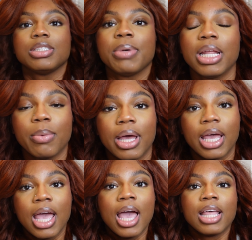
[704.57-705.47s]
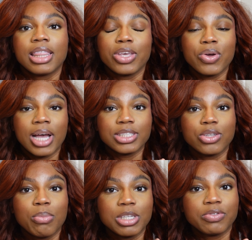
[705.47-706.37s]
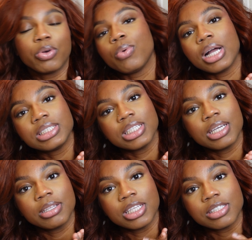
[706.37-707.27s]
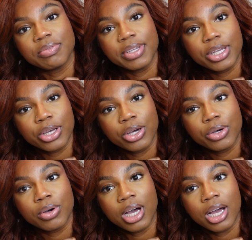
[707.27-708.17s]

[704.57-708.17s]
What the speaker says: But anyway, thank you guys so much for watching this video.